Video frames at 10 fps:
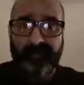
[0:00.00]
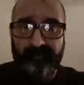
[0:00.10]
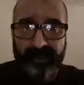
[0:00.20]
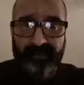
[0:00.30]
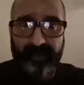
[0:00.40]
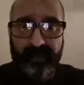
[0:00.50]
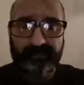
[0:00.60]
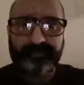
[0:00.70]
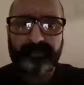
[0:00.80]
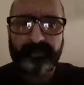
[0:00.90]
misery.
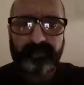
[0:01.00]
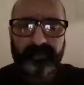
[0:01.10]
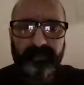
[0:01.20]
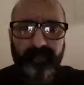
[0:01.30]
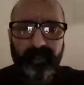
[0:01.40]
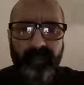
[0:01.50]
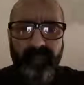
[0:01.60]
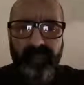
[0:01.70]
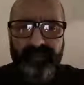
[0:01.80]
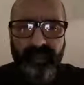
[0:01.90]

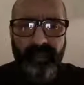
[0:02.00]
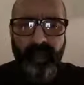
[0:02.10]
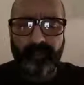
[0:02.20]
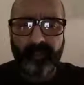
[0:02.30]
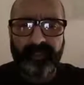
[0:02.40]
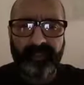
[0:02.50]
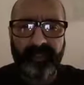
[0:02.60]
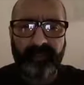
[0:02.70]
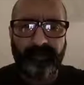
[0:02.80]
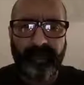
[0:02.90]
Their turnover, I looked up
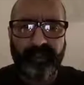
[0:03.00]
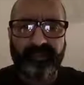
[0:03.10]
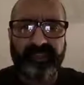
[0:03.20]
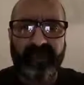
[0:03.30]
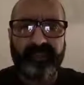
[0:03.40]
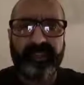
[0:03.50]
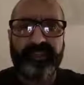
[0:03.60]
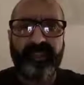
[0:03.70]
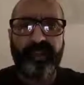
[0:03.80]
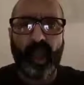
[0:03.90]
their financial statement, their
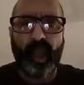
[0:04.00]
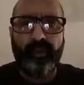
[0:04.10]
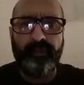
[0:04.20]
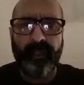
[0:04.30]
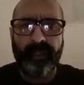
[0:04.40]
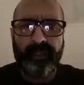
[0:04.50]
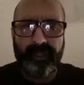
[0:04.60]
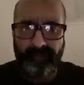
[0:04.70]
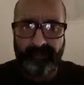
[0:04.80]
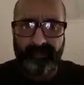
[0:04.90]
turnover,
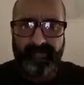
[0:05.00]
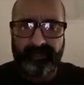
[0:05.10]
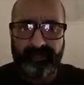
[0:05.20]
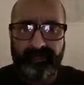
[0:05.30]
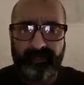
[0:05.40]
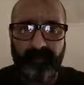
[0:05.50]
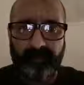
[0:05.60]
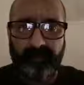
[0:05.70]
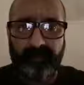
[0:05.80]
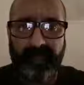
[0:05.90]
can you believe it,
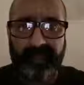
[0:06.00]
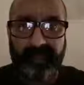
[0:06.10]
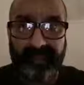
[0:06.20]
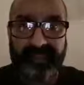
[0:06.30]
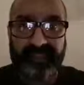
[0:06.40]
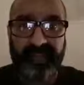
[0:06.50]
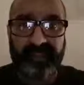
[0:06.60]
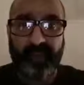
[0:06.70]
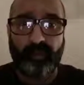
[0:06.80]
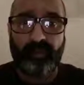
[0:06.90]
from last year, the last
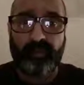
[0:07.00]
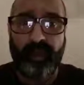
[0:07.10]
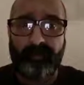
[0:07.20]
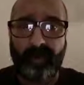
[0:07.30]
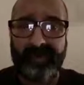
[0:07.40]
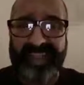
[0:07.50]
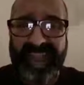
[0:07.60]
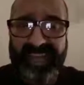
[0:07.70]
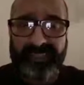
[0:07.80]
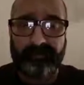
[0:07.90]
tax year, was
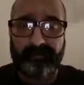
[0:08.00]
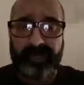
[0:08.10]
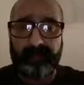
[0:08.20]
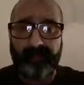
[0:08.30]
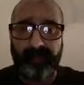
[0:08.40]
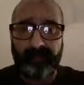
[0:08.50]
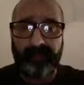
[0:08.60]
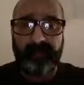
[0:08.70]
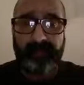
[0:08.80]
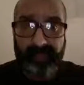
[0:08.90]
£1.8 million.
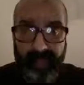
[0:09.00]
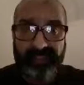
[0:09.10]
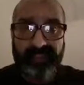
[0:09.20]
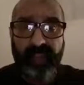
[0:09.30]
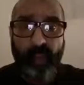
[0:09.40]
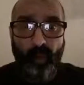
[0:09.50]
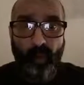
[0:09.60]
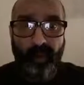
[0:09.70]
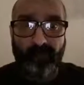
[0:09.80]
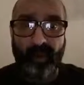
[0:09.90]
Yes,
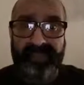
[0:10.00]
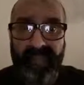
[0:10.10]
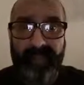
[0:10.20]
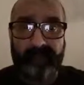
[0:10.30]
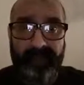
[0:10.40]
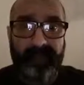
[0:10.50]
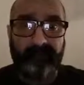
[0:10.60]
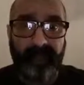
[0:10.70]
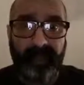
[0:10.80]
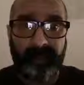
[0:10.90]
£1.8
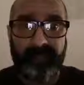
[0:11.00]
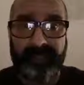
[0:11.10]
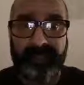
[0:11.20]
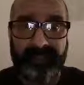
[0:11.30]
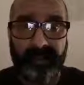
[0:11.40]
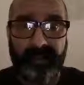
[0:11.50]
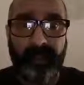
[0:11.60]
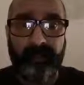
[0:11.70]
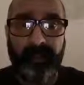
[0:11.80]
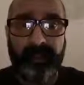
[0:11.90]
million was their
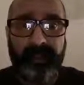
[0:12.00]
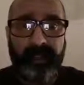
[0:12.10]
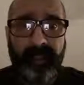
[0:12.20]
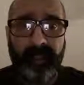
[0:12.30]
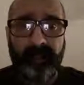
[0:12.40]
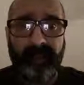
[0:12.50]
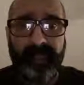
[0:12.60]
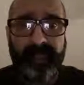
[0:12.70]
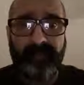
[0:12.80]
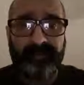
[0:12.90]
turnover, and I
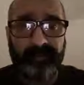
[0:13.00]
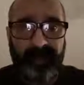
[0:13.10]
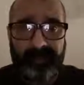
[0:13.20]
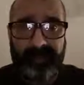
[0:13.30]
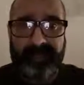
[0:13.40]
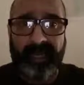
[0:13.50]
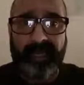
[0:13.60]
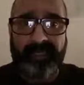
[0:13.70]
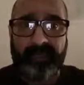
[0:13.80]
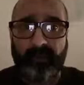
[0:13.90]
believe after paying their
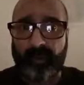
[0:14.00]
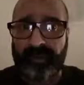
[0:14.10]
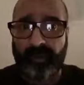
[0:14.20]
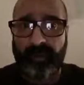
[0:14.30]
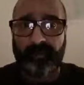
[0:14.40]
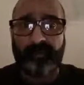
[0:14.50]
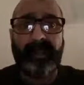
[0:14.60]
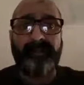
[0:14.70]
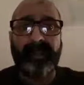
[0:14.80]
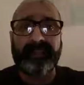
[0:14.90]
taxes they walked away with around about